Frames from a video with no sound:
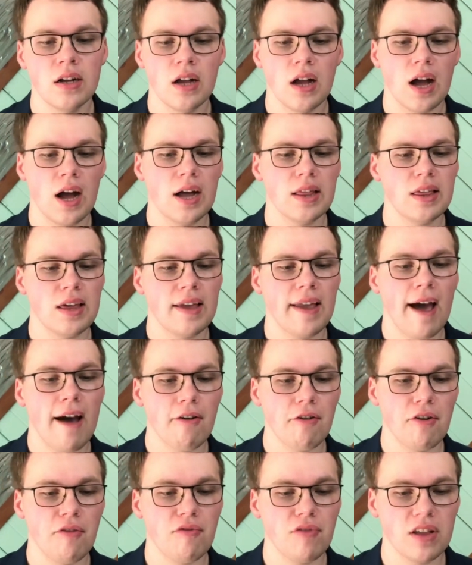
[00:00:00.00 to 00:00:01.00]
Uh, the
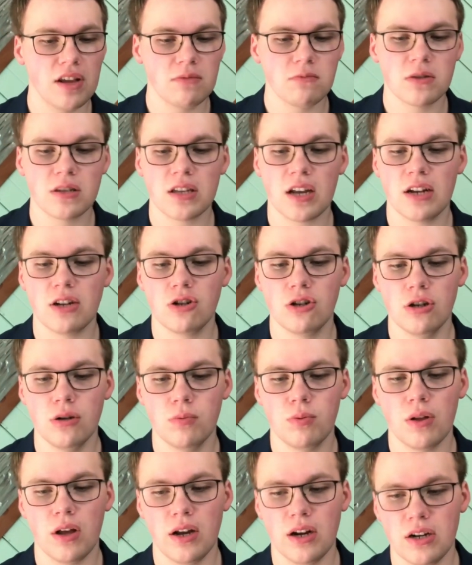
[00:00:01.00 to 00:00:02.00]
Calgary Flames signed two
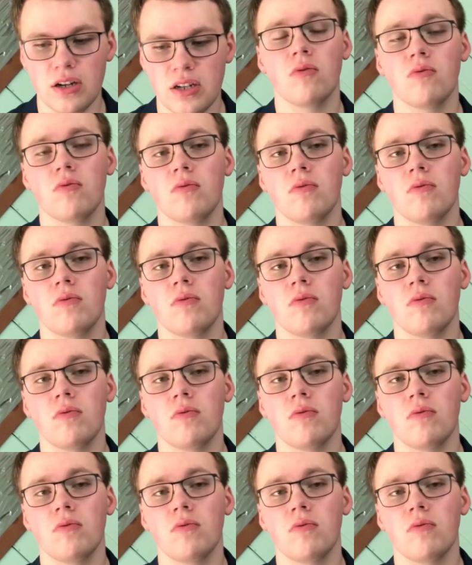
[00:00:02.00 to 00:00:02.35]
players,